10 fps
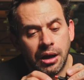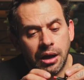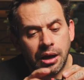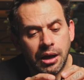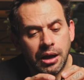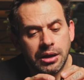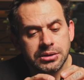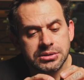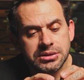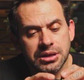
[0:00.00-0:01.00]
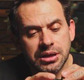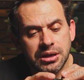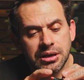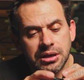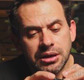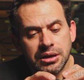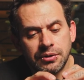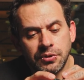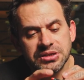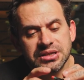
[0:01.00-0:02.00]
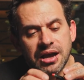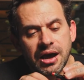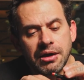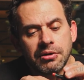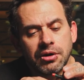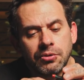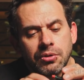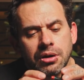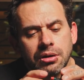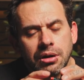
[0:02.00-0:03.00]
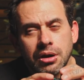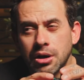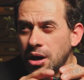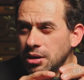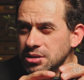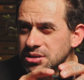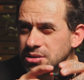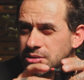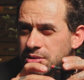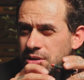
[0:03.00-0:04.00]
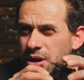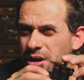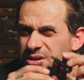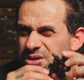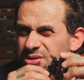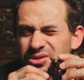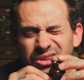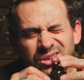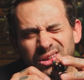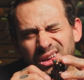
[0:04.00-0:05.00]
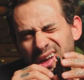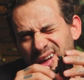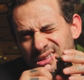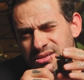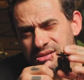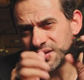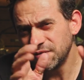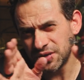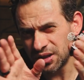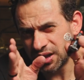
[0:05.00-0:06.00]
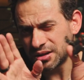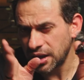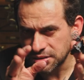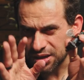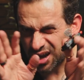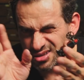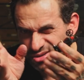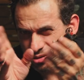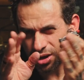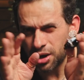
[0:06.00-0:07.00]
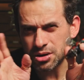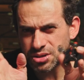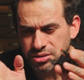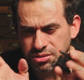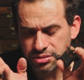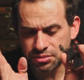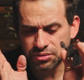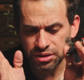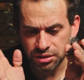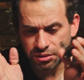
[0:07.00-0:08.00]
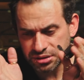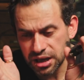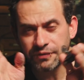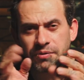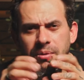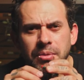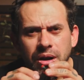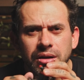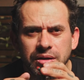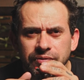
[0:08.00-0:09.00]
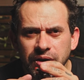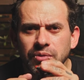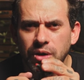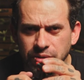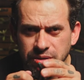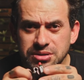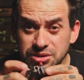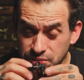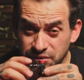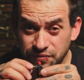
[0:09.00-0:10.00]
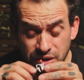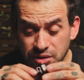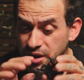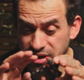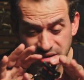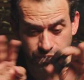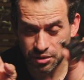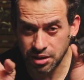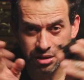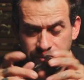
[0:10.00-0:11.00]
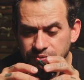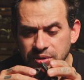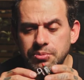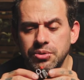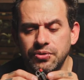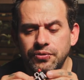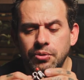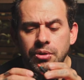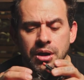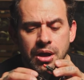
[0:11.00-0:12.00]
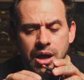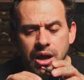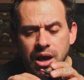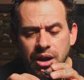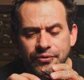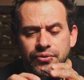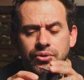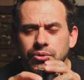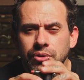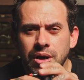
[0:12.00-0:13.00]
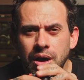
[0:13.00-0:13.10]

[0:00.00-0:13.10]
And was a guy called Carson Hill, I guess, something like that. Carson Hill. It's a guy from America, very well known tattoo, a really nice work, a really beautiful, colorful